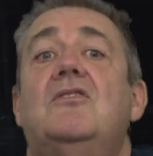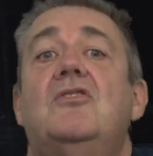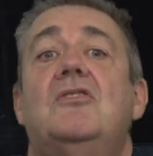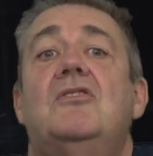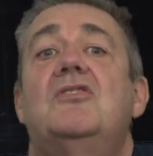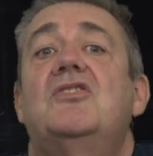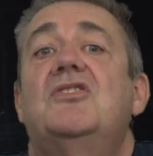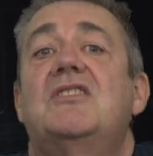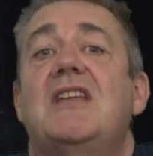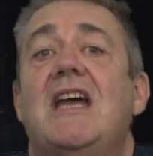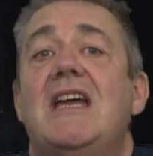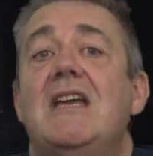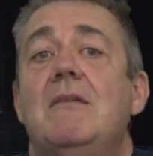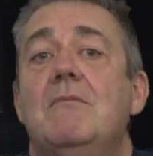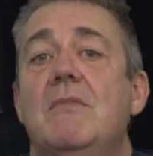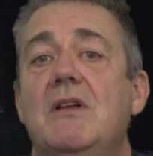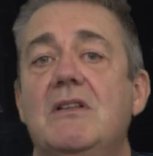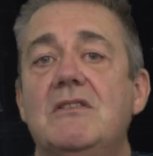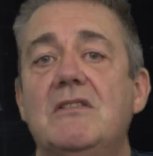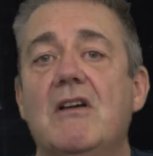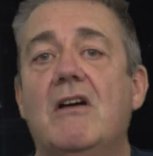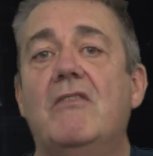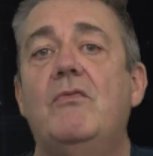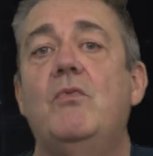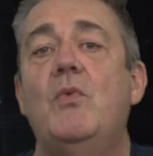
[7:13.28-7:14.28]

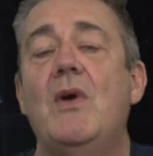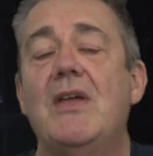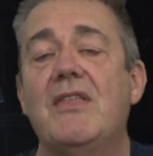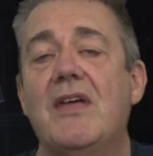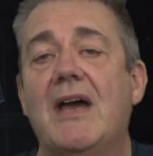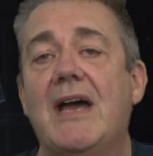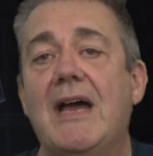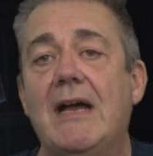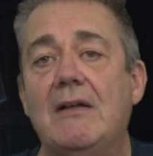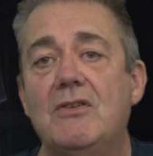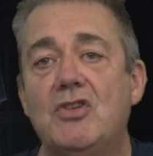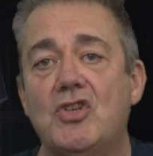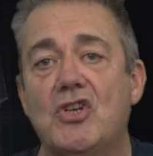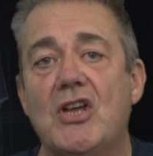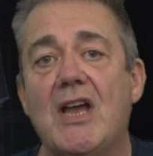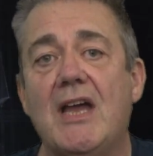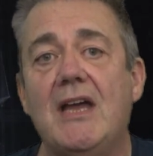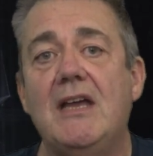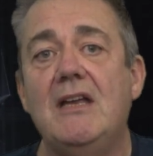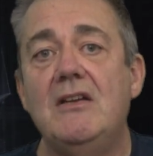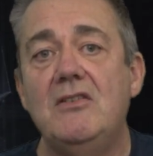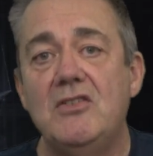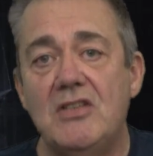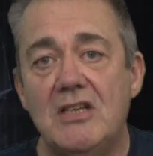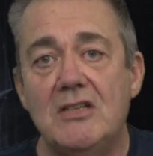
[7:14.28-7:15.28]
statement of whether our
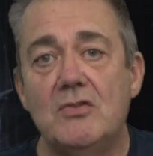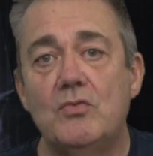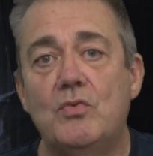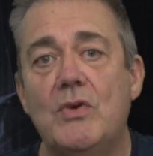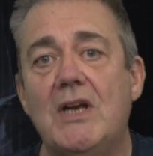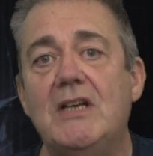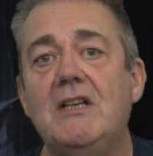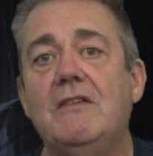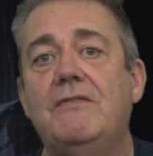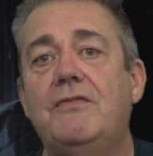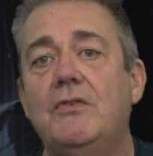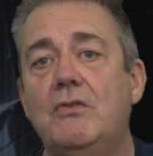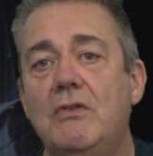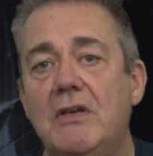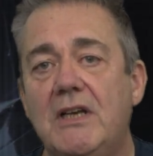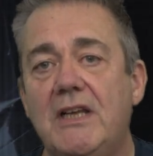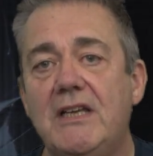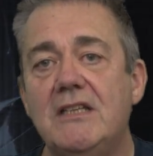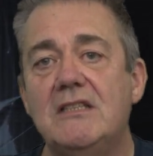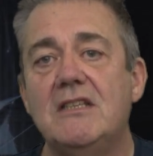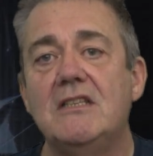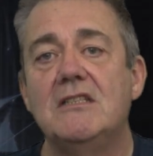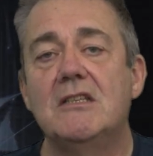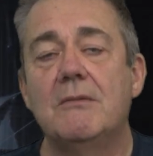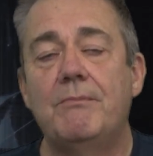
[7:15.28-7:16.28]
change is ready for
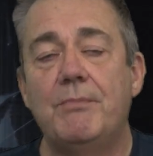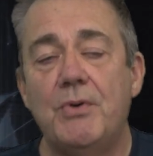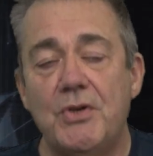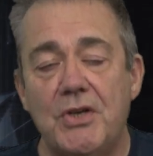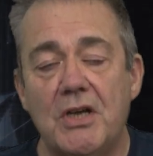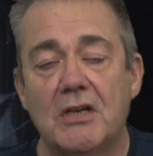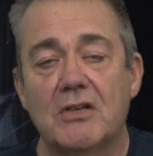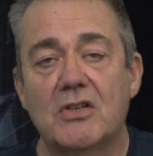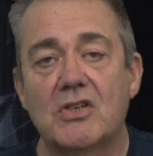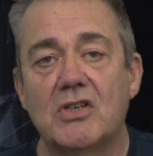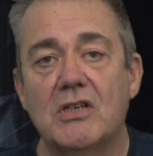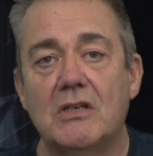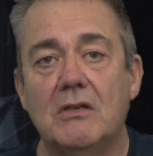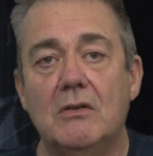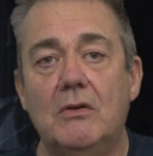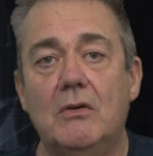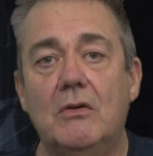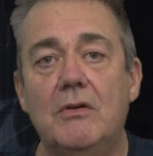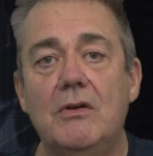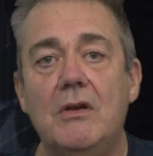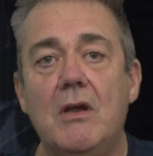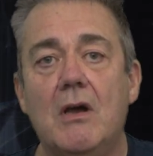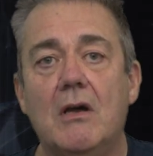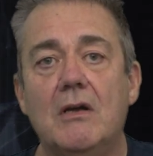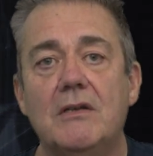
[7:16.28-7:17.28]
release into production
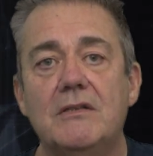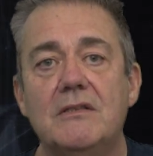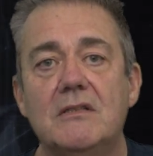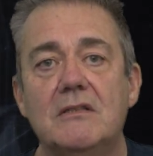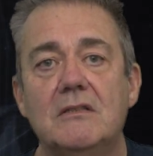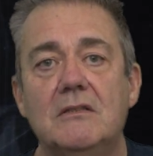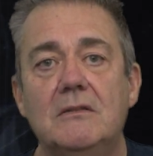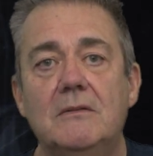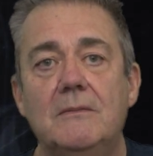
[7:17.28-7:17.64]
or not.